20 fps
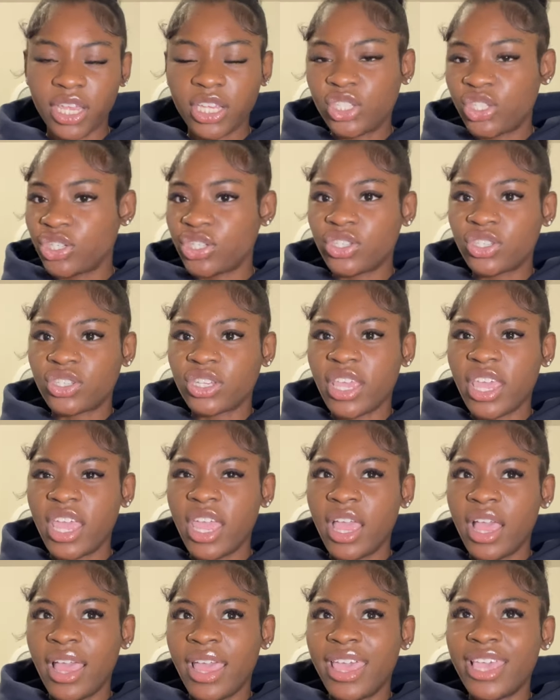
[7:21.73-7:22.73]
It's just
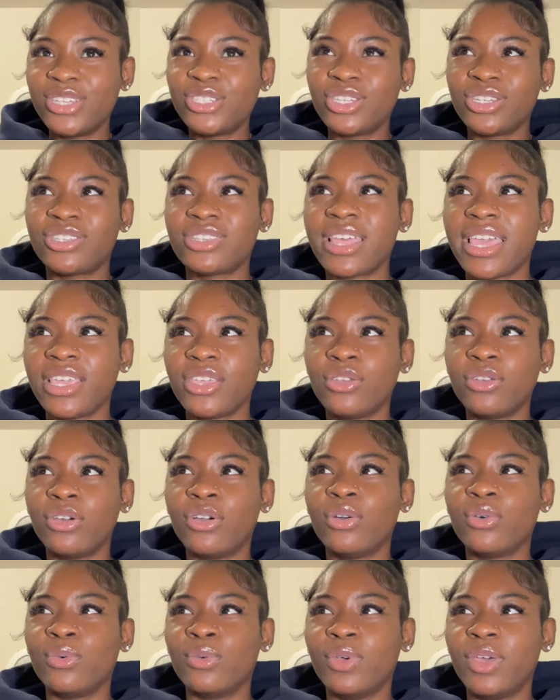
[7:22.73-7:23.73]
it's just like you
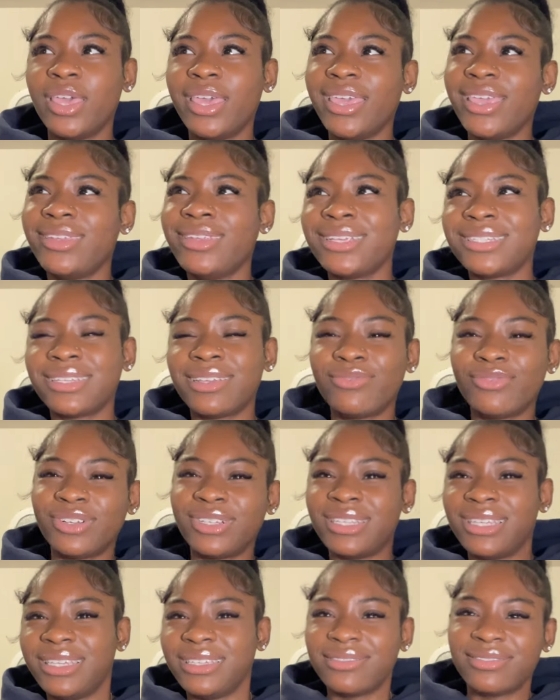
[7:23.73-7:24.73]
know it doesn't
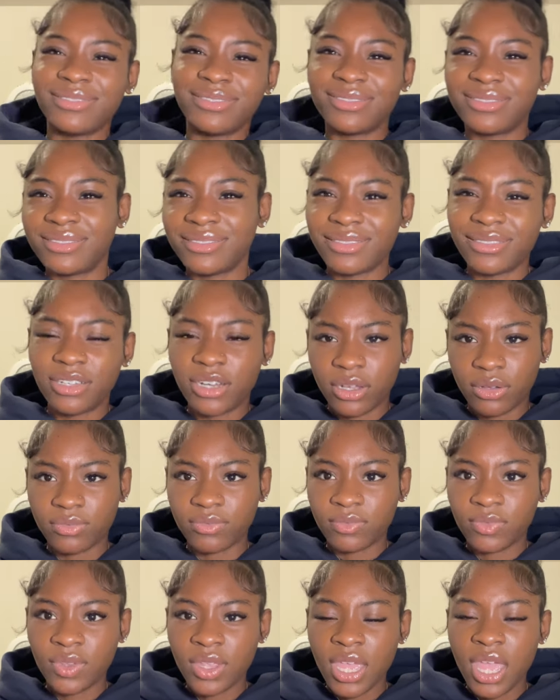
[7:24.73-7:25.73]
really uh no
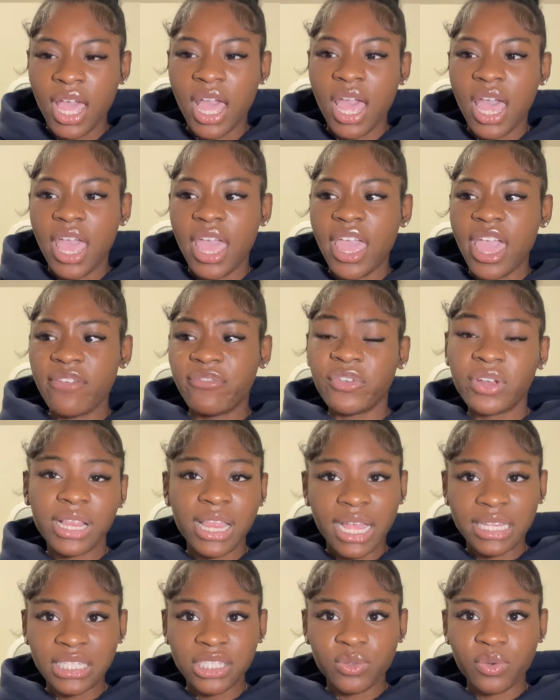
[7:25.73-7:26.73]
if your
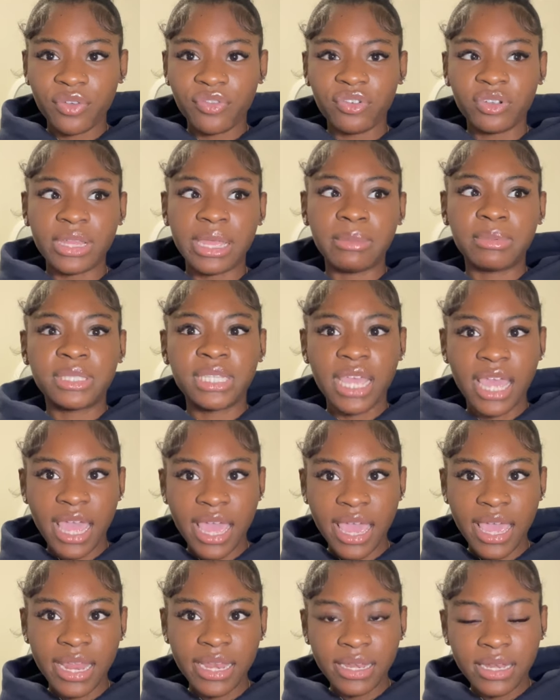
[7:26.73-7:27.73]
classes were for like
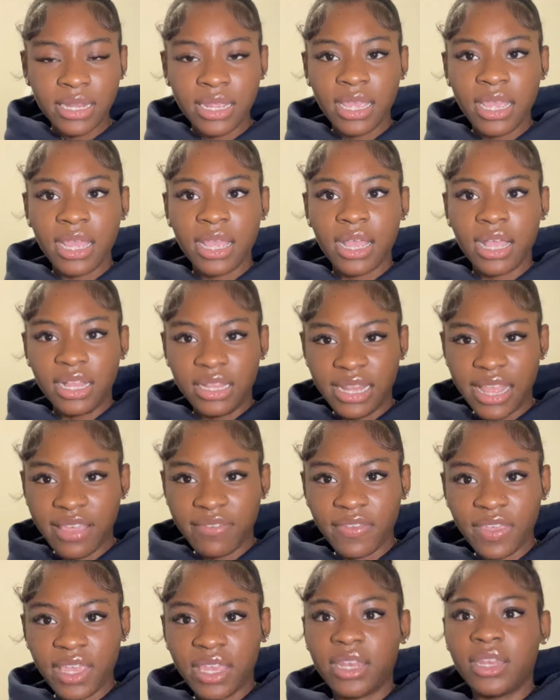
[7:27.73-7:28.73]
10
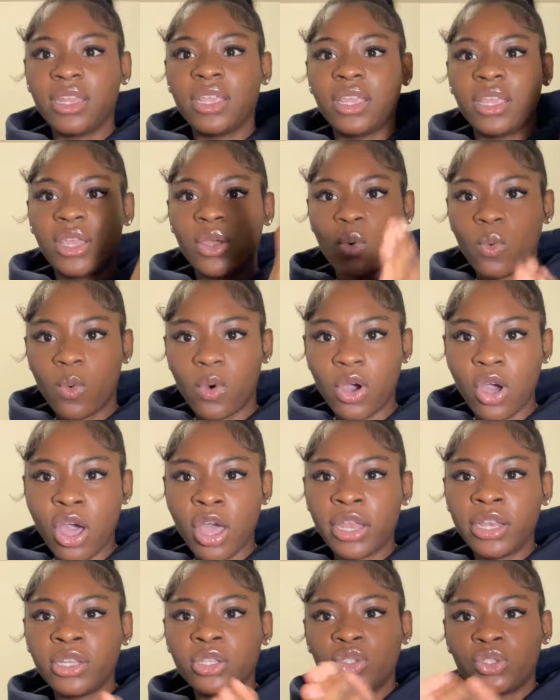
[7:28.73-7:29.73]
11
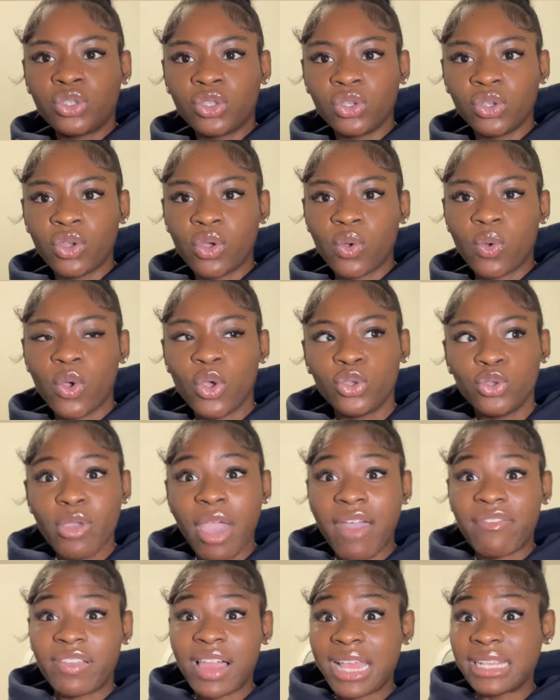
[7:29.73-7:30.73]
1 2 you
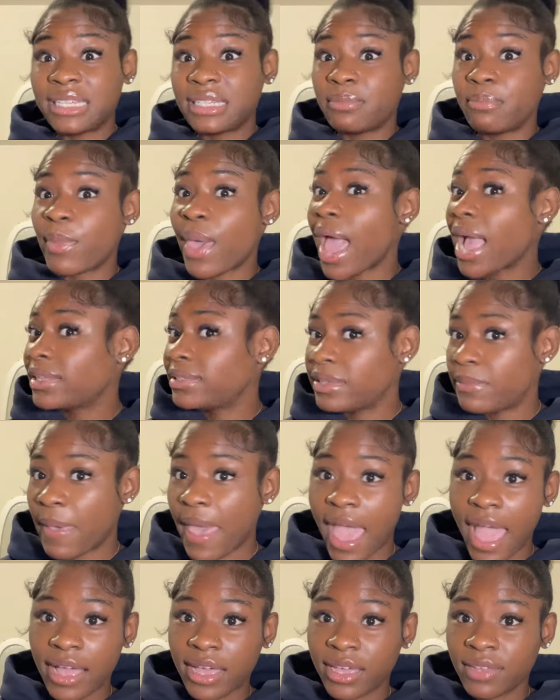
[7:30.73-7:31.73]
have classes back to
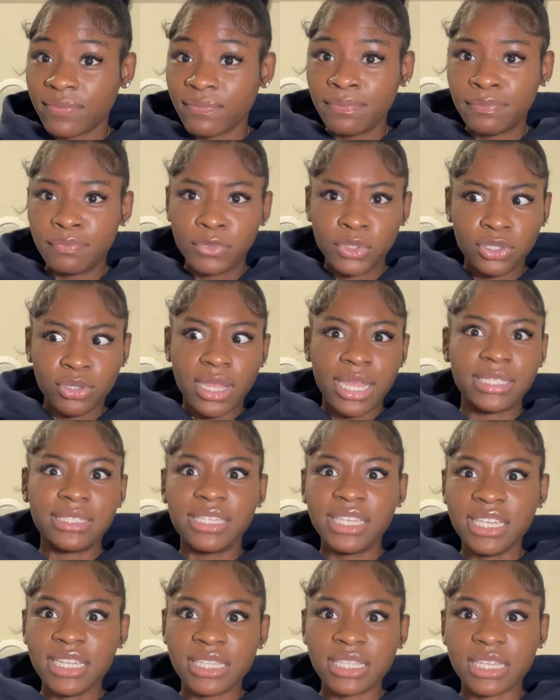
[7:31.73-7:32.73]
back so that's
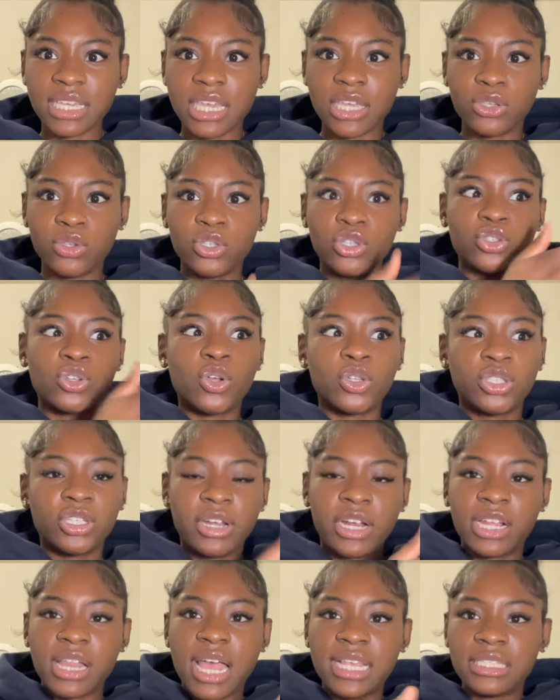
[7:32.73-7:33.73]
easy you just go to
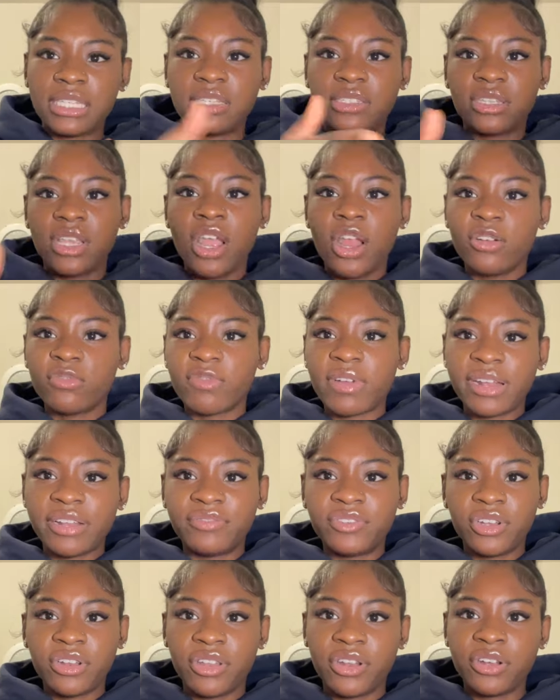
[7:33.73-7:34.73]
your classes right
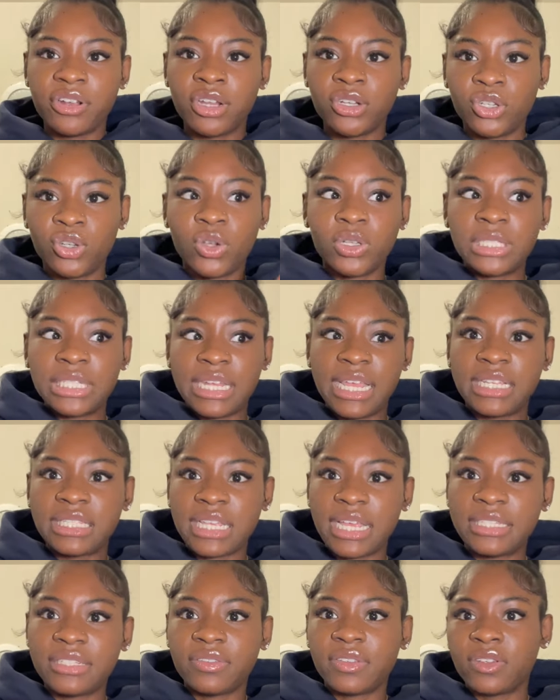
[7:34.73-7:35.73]
after they're done you go to the next
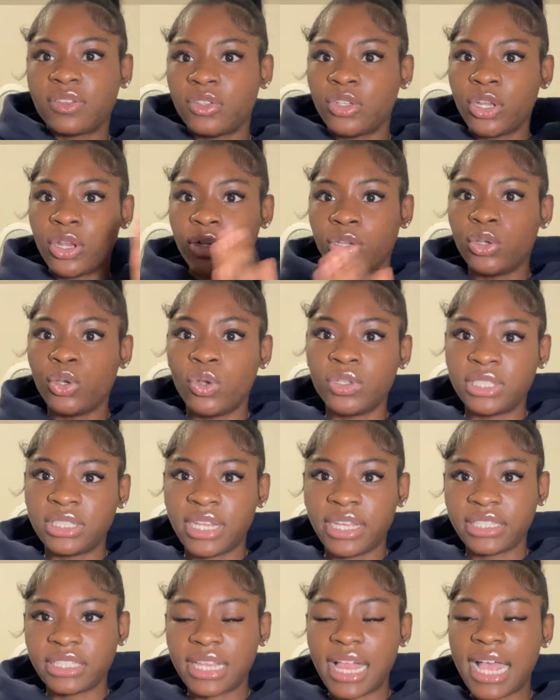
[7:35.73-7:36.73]
class after they're done you go to the
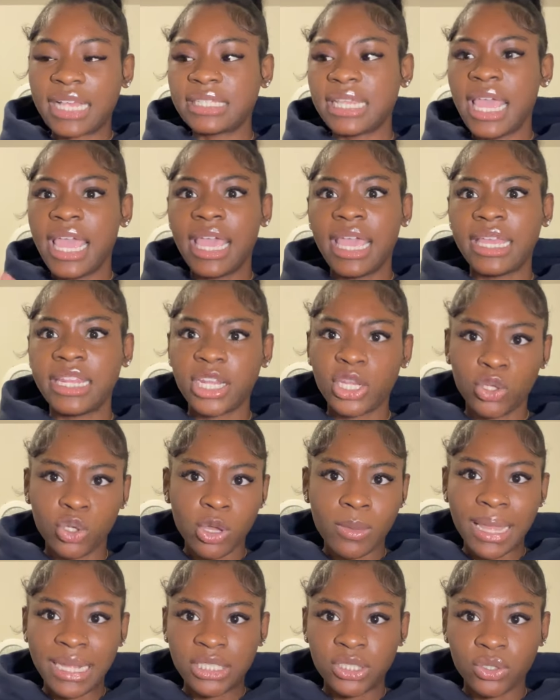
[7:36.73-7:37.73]
next class and then you
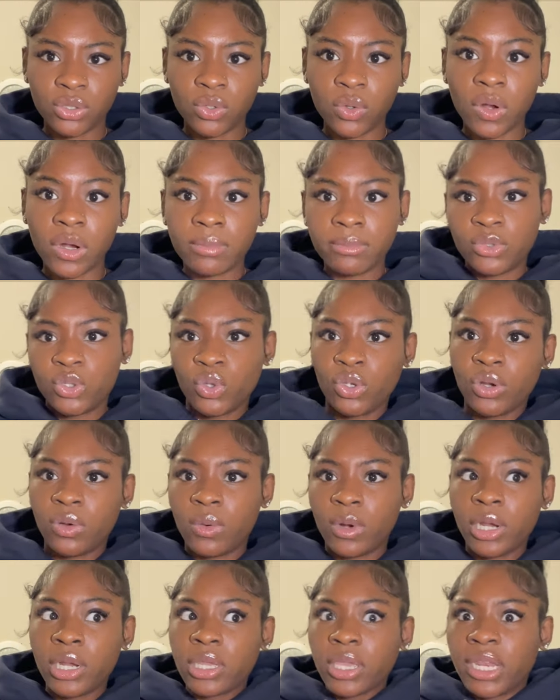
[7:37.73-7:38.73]
go back to your dorm do your
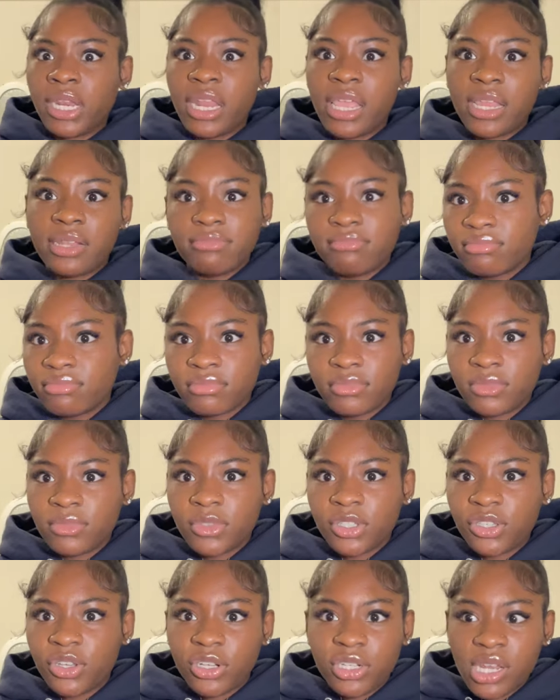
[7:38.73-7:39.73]
work and then
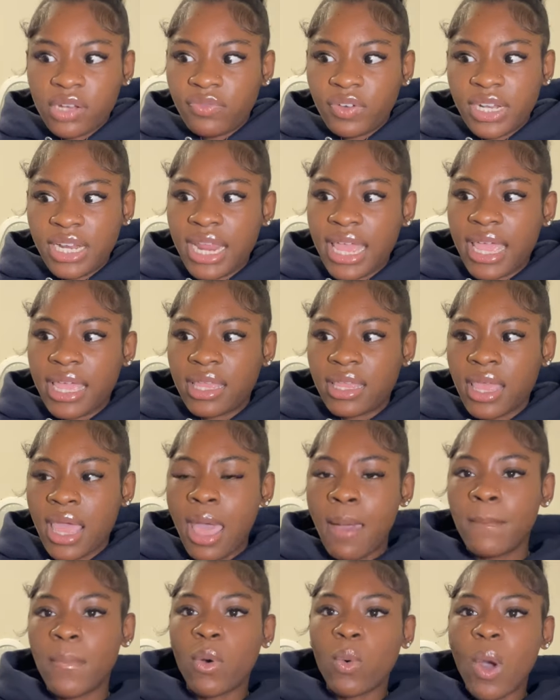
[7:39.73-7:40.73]
you're done for the day
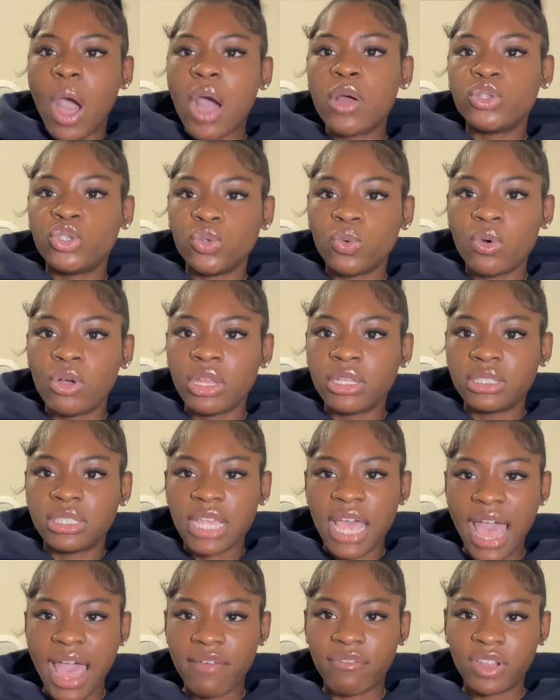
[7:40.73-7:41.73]
but why would you want to
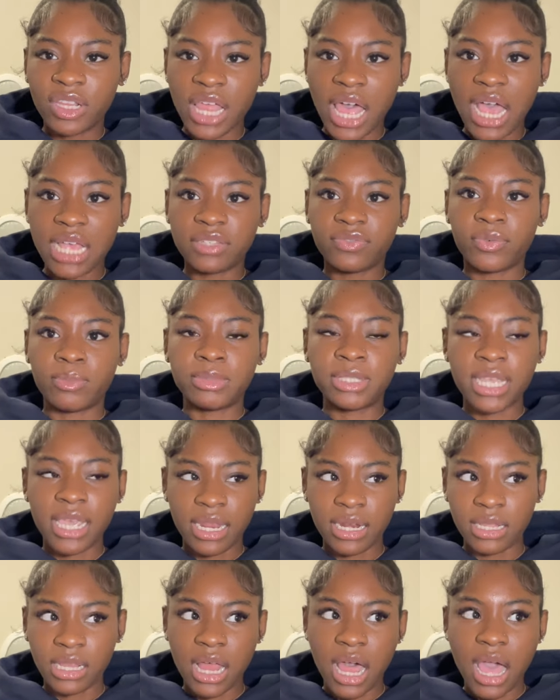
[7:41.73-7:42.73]
have class from
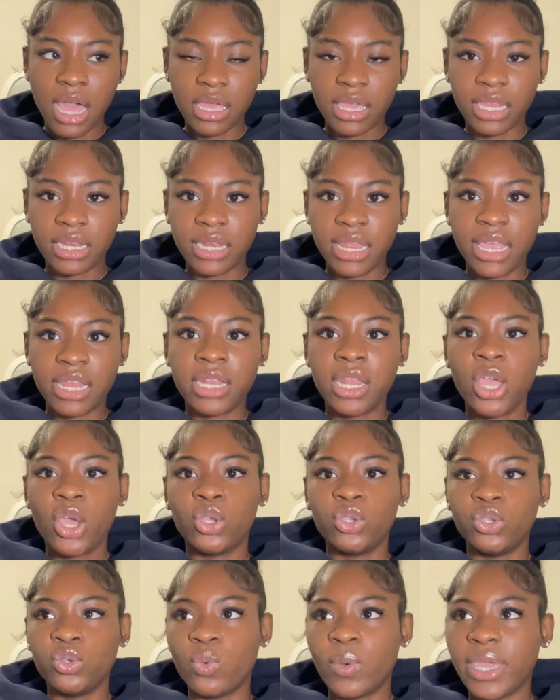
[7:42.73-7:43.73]
10 o'clock and then
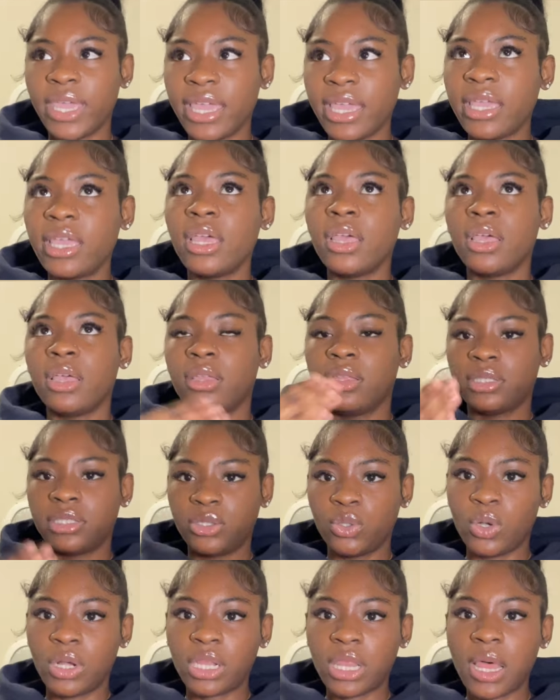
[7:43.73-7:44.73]
you wait
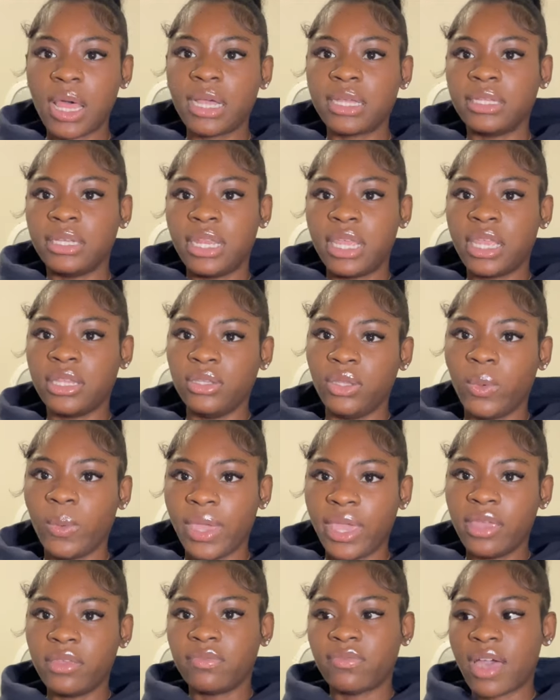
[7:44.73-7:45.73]
12 o'clock and you
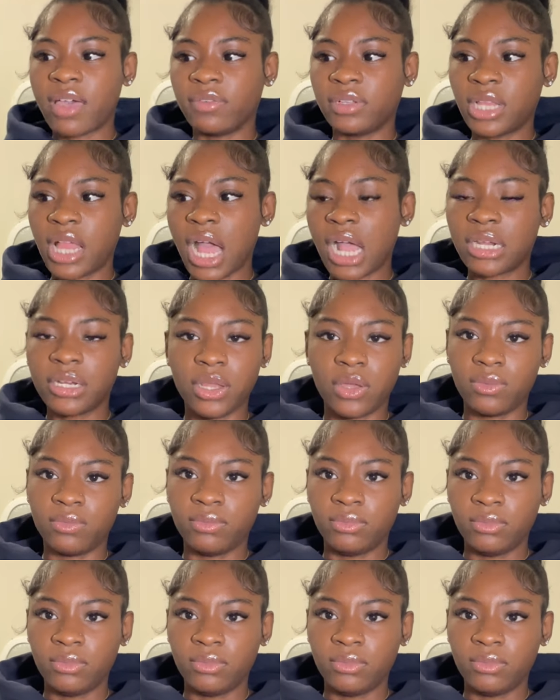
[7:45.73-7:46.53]
wait 5 o'clock no